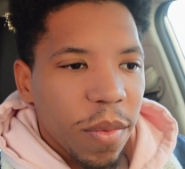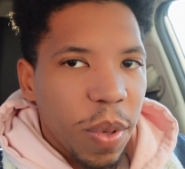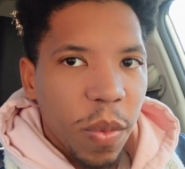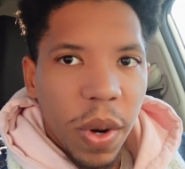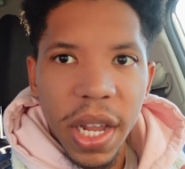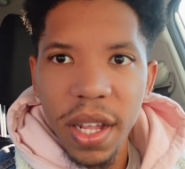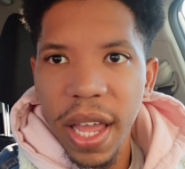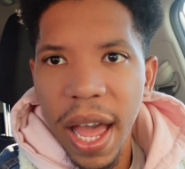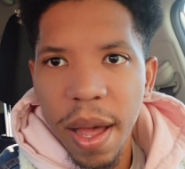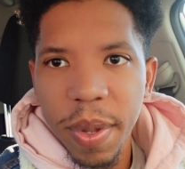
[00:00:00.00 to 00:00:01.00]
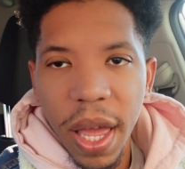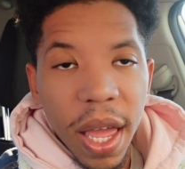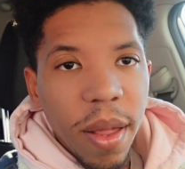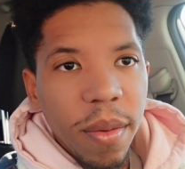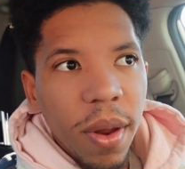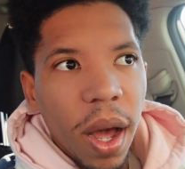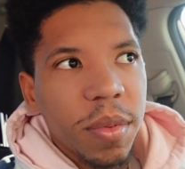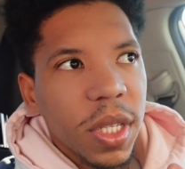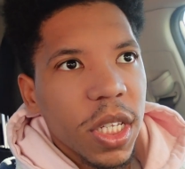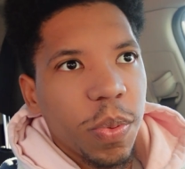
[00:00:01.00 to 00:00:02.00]
Been working on the app, and
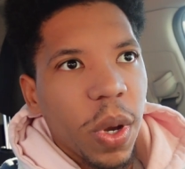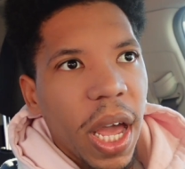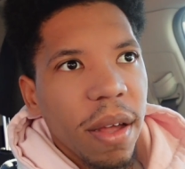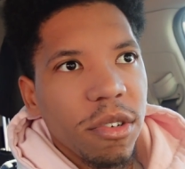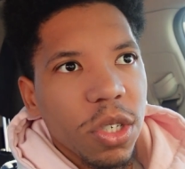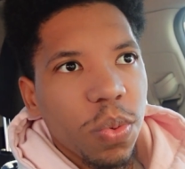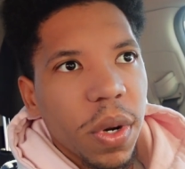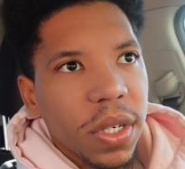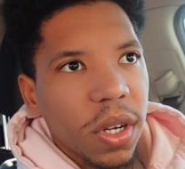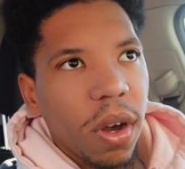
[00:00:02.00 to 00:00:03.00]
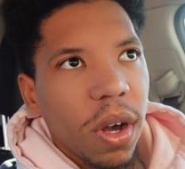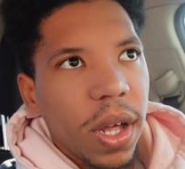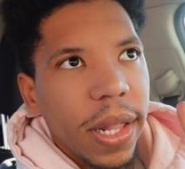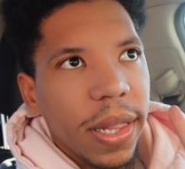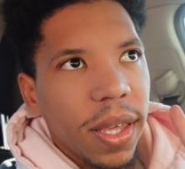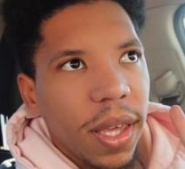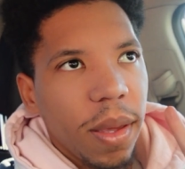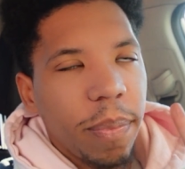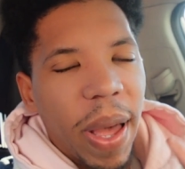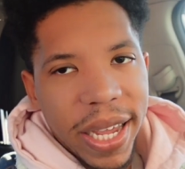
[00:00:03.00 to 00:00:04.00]
up to this point, I've just worked on
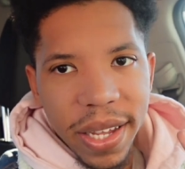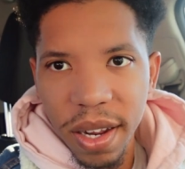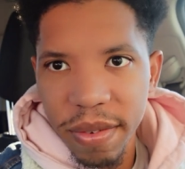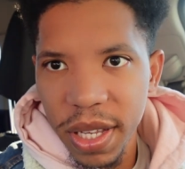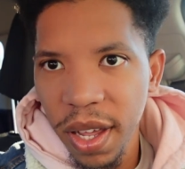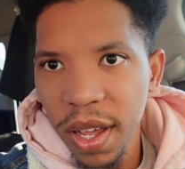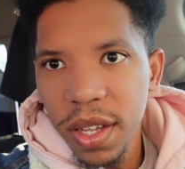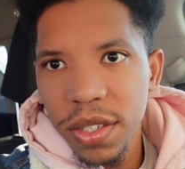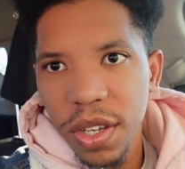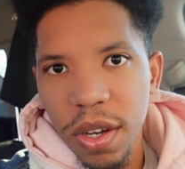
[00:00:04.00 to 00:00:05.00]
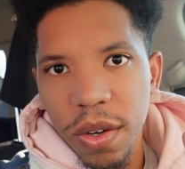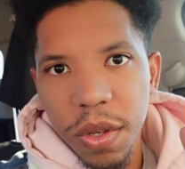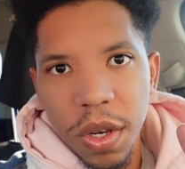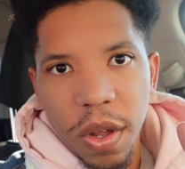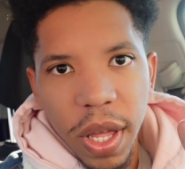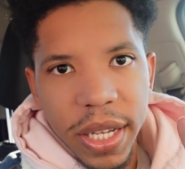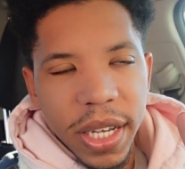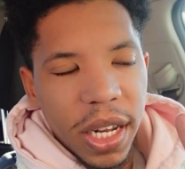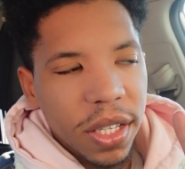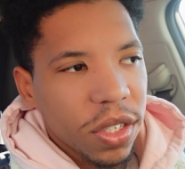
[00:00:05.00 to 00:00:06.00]
the back end of it. So, like
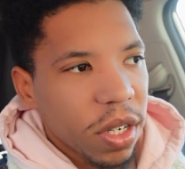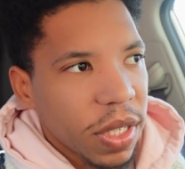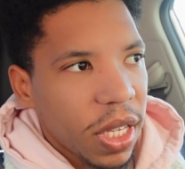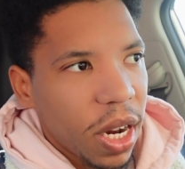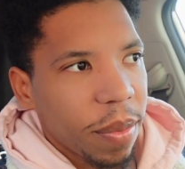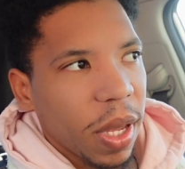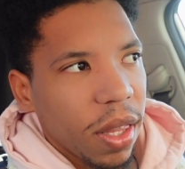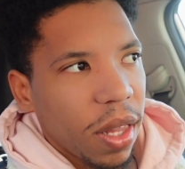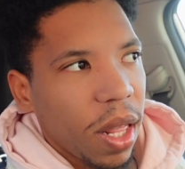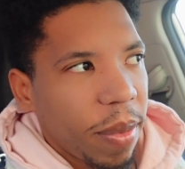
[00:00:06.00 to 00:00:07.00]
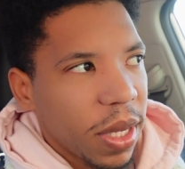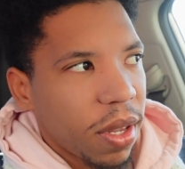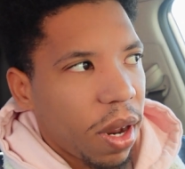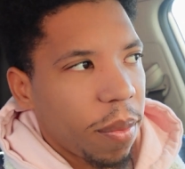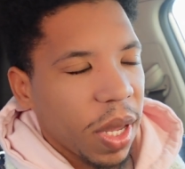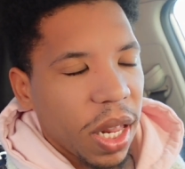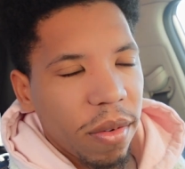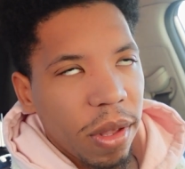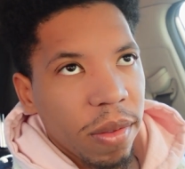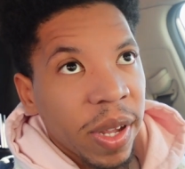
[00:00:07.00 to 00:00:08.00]
getting the server set up, getting the database set up, and
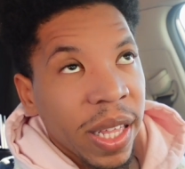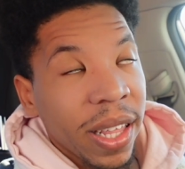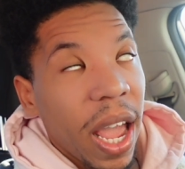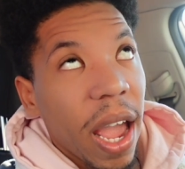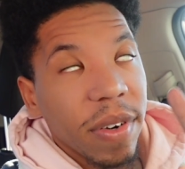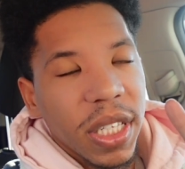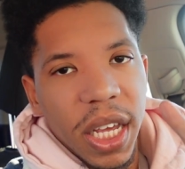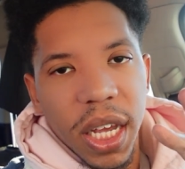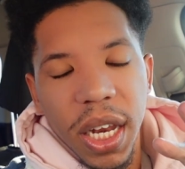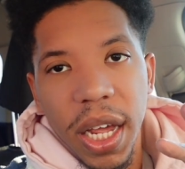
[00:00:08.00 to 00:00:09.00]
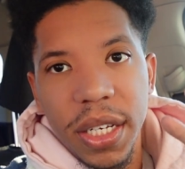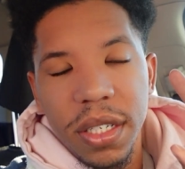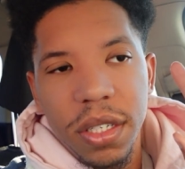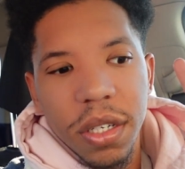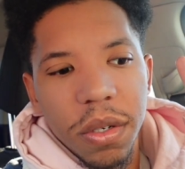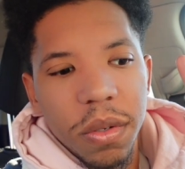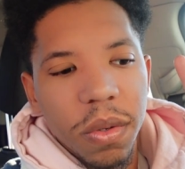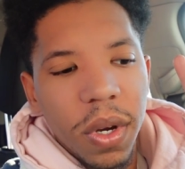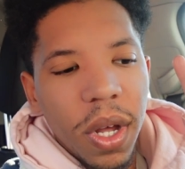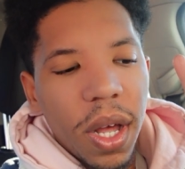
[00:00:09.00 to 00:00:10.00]
getting everything connected
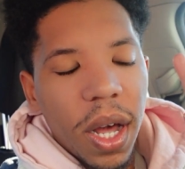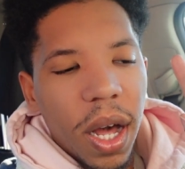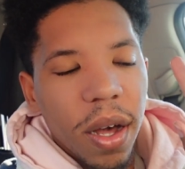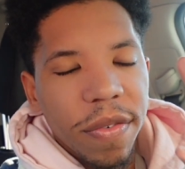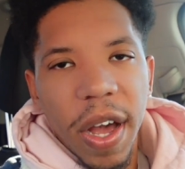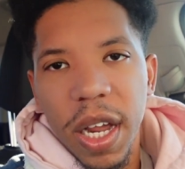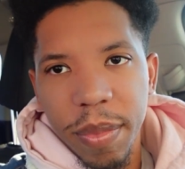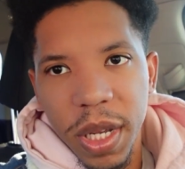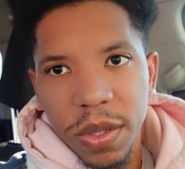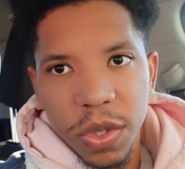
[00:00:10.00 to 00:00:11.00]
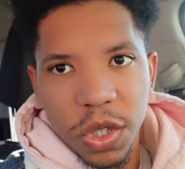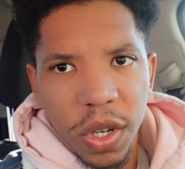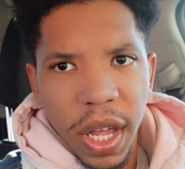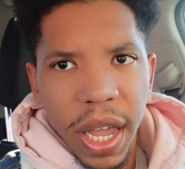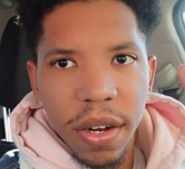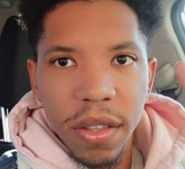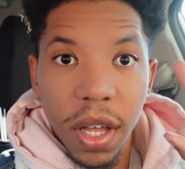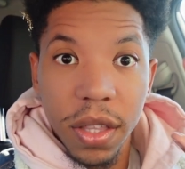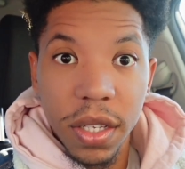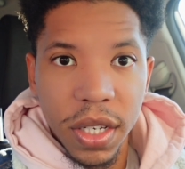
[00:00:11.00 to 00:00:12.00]
to Firebase, which is going to handle
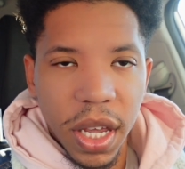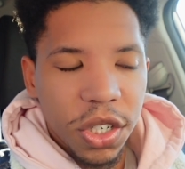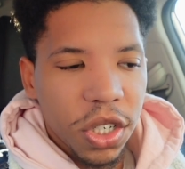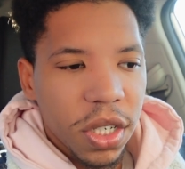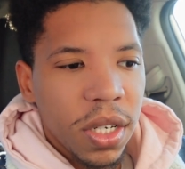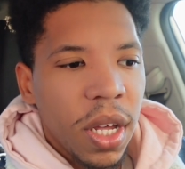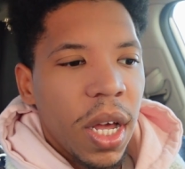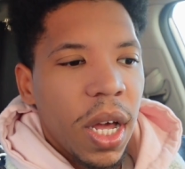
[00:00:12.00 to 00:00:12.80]
the authentication.